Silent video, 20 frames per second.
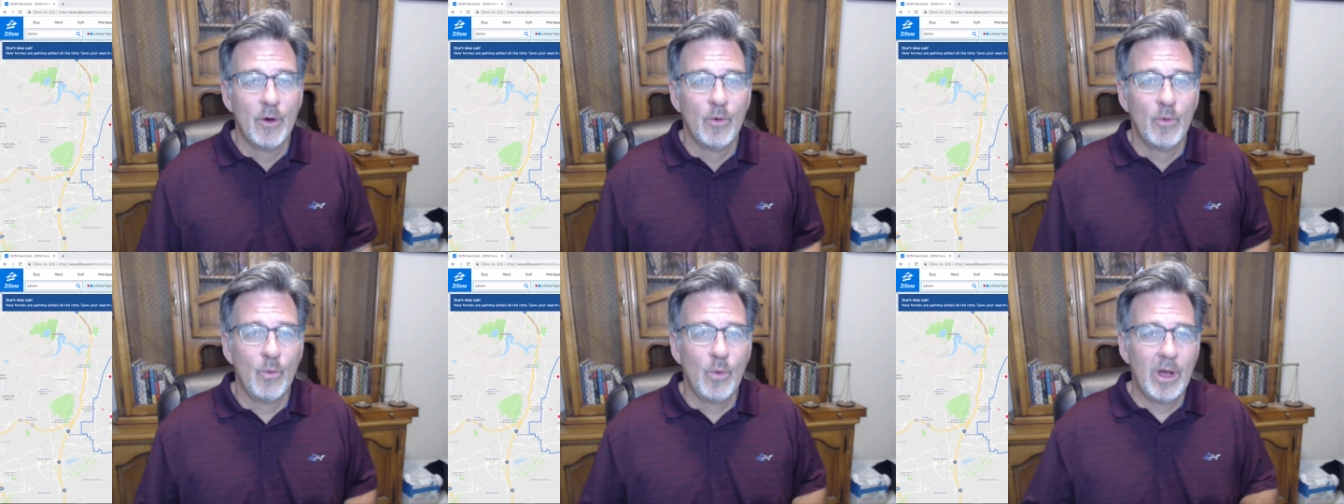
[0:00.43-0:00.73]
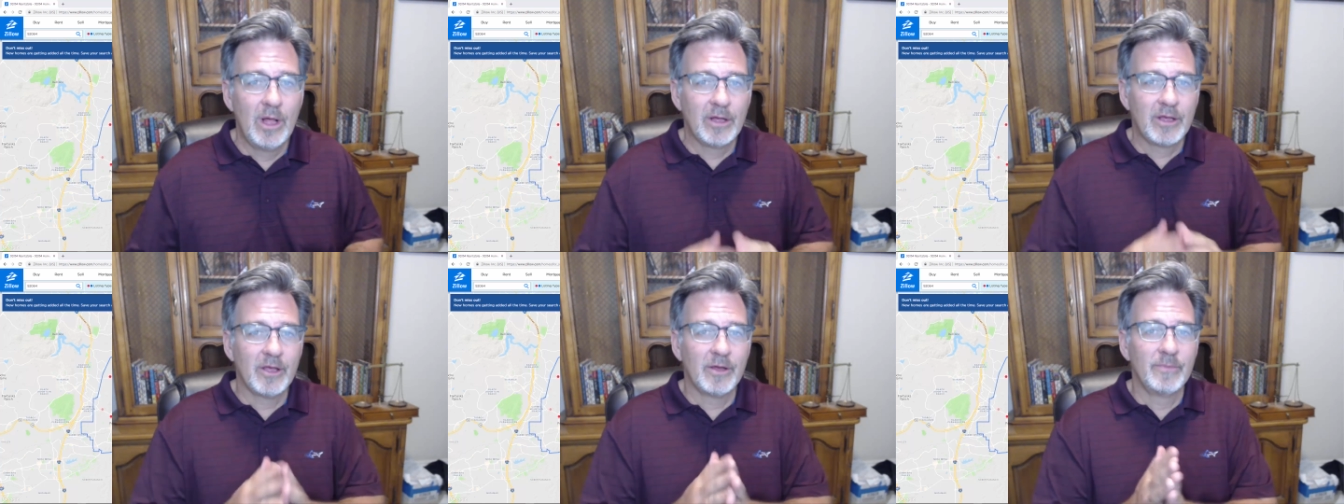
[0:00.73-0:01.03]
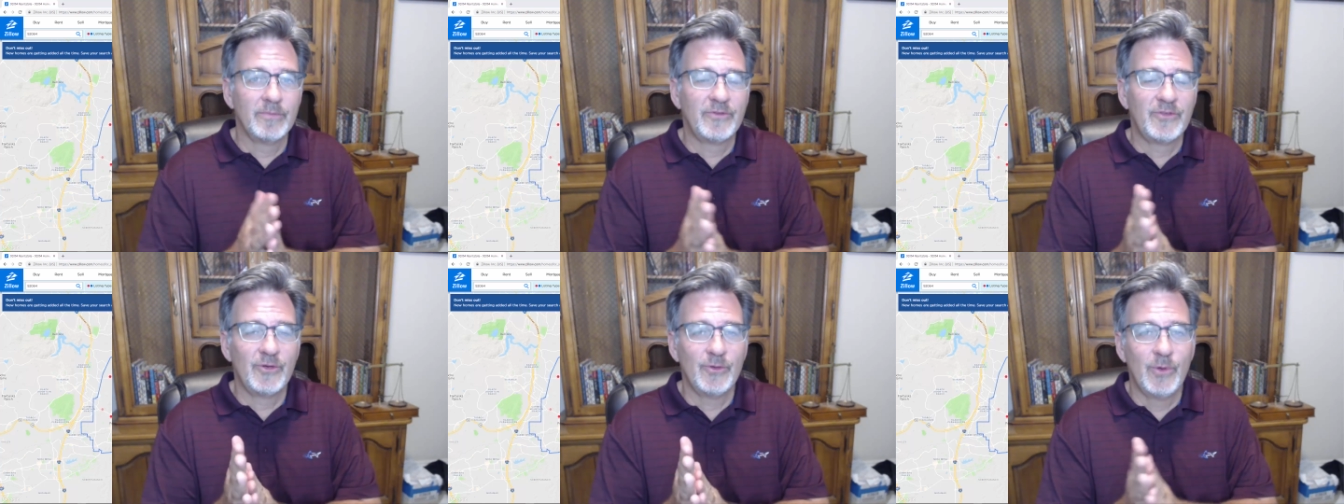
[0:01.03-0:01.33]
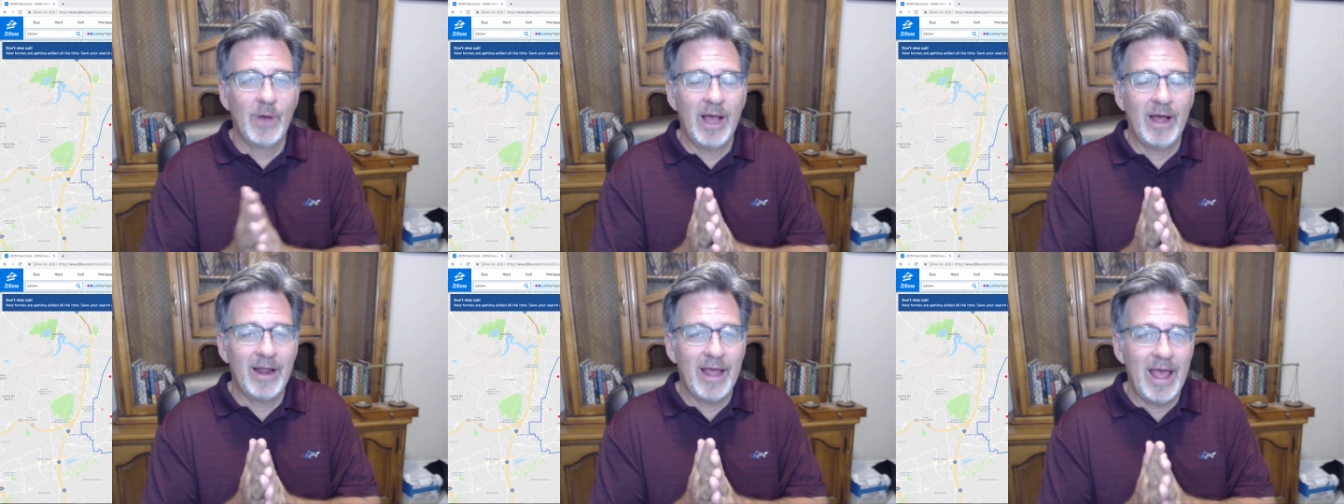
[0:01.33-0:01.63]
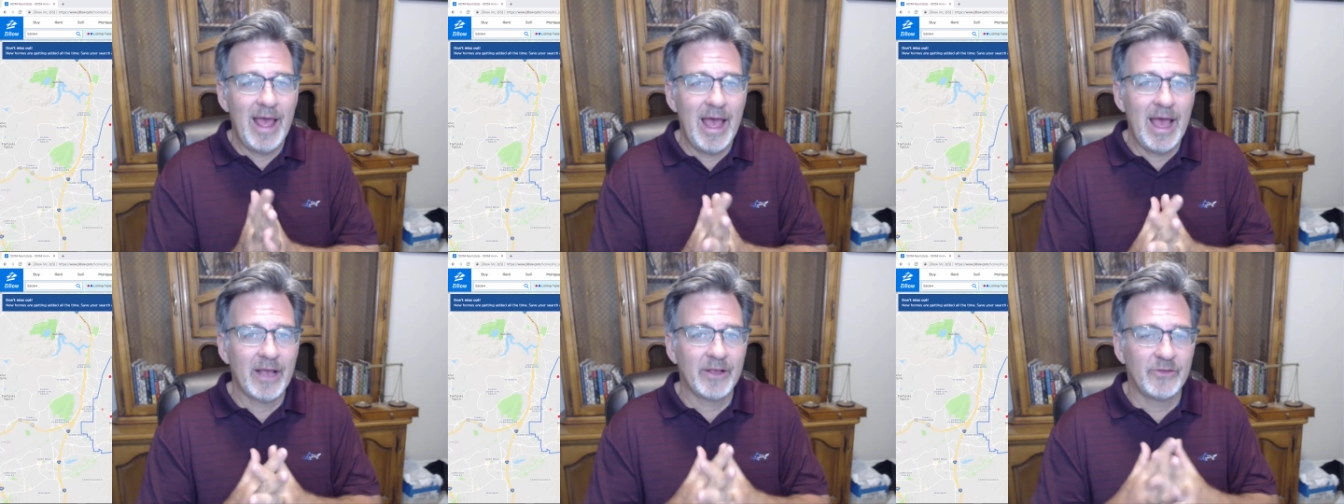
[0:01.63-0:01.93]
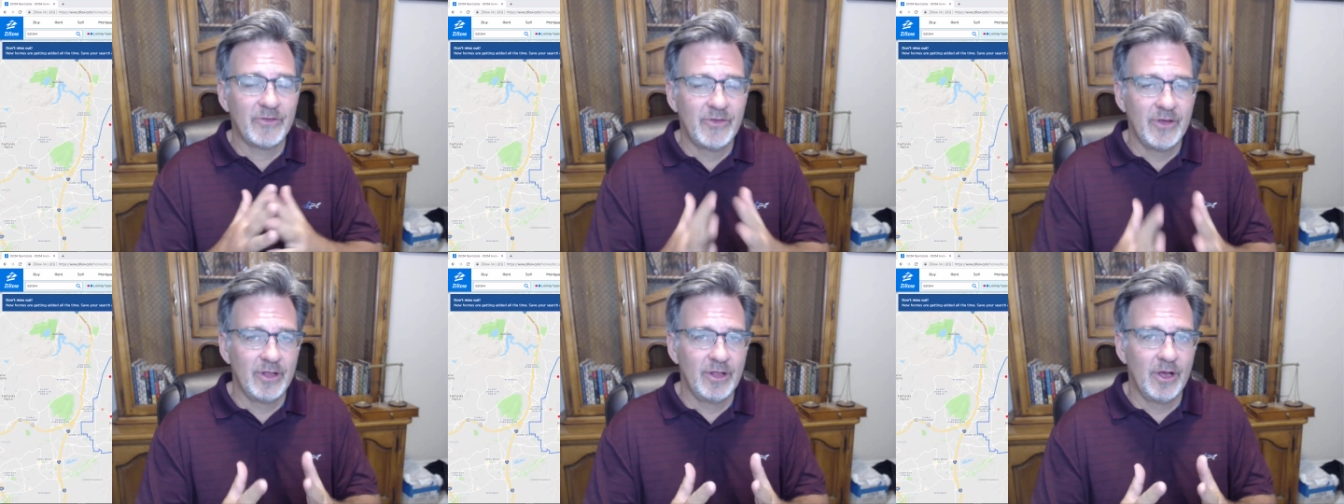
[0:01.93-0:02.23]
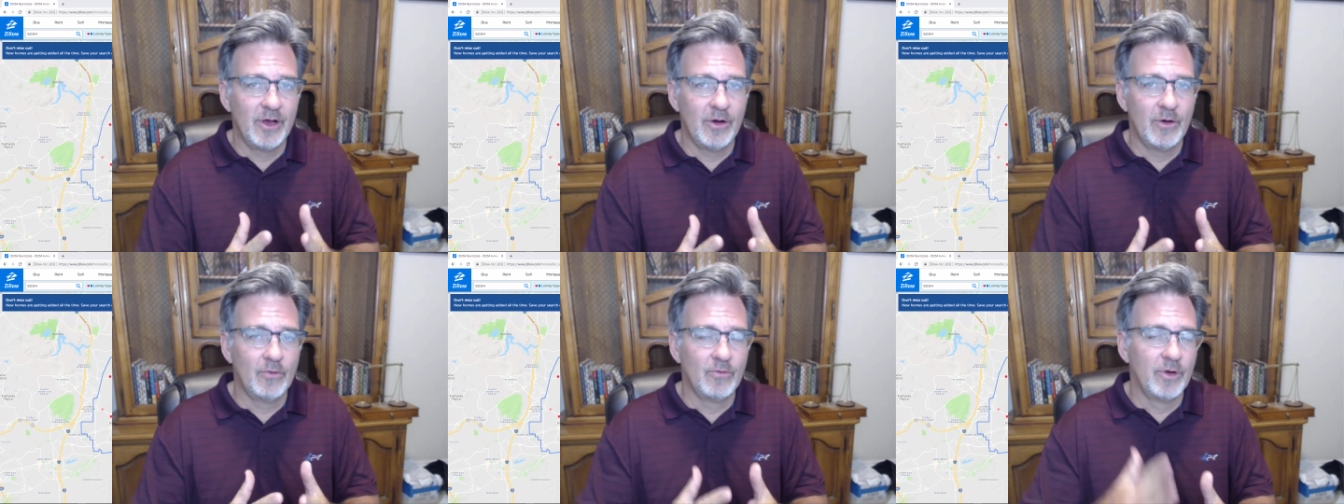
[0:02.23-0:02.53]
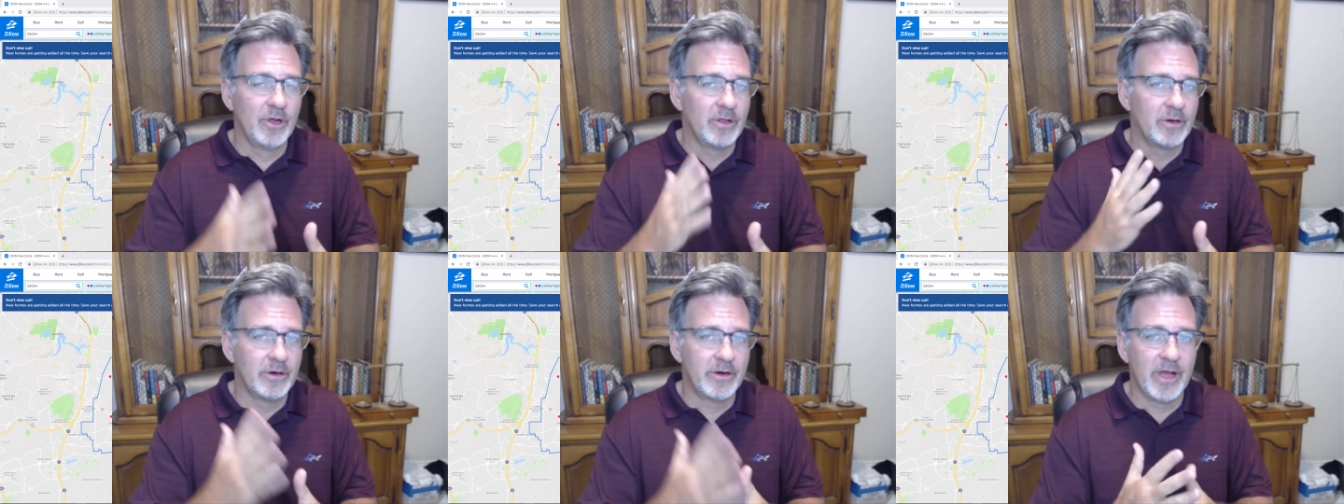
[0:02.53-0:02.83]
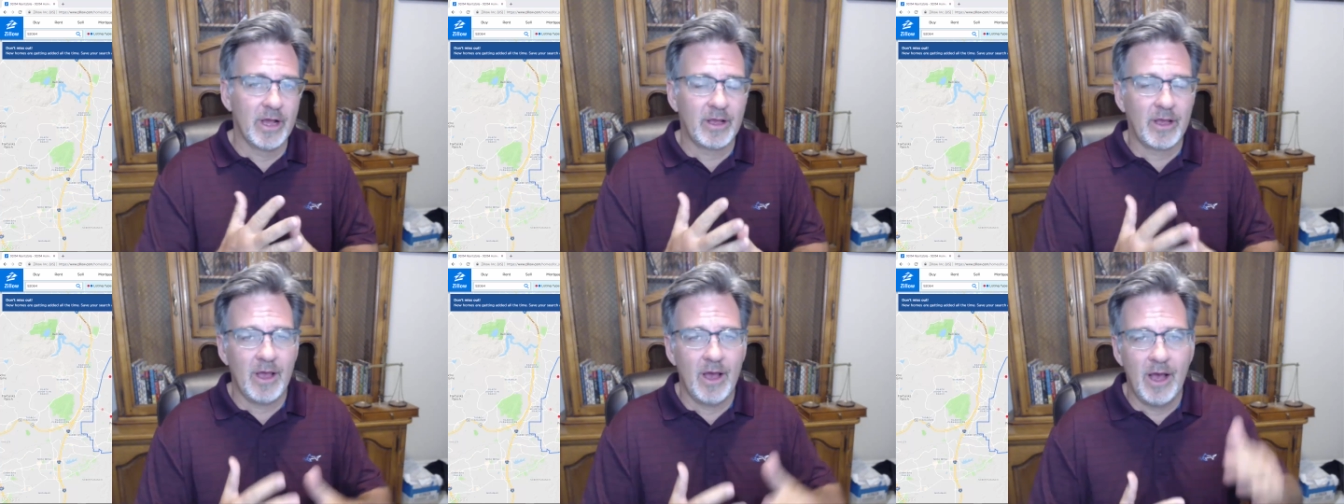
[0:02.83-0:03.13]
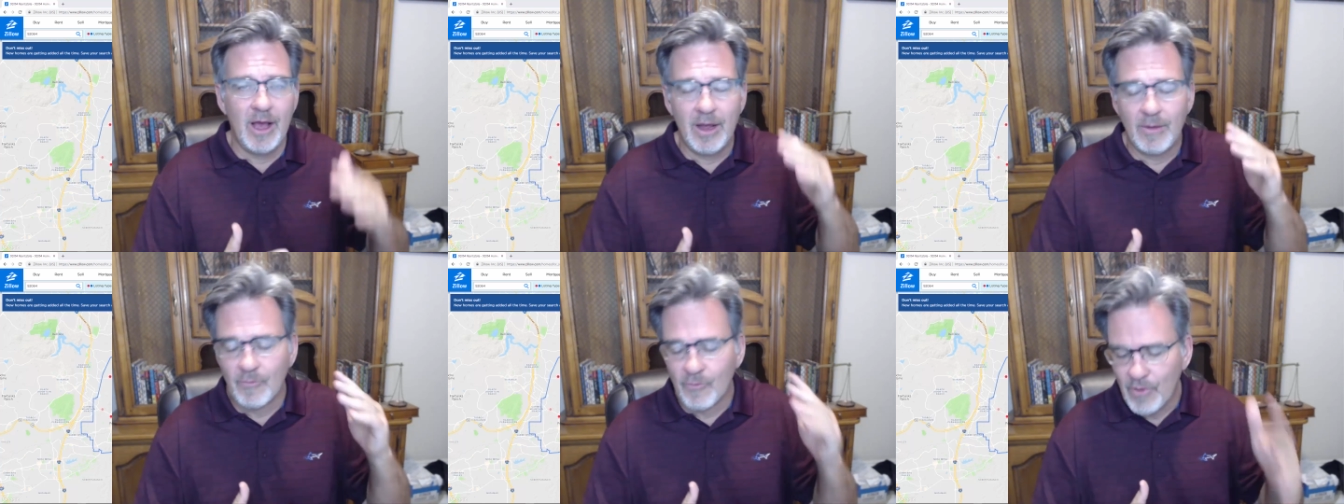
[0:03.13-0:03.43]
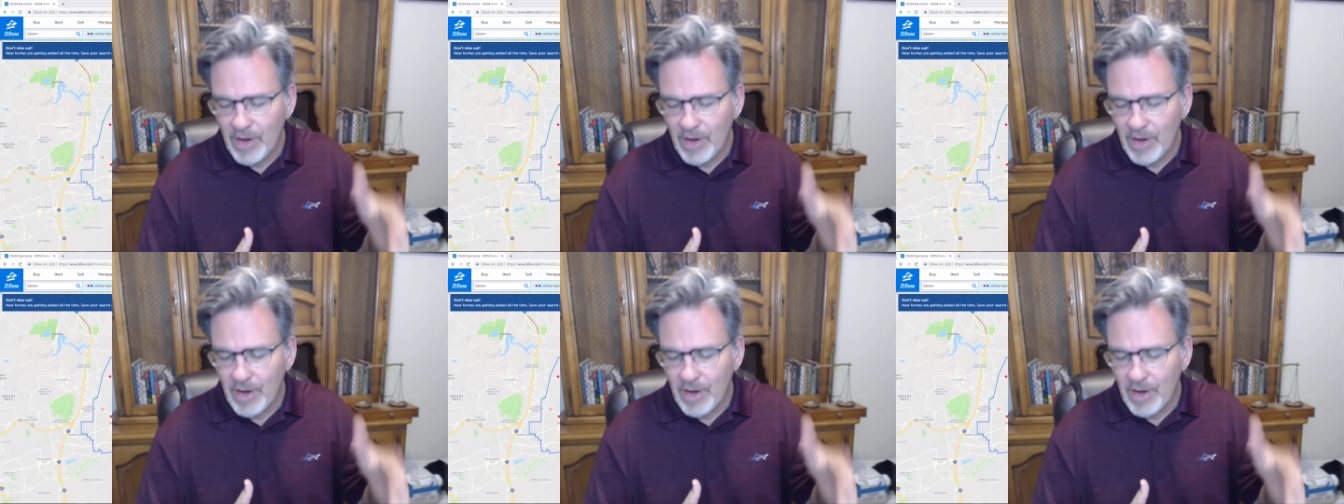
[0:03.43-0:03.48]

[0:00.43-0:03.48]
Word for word: Welcome to How to Hack Zillow, Realtor dot com,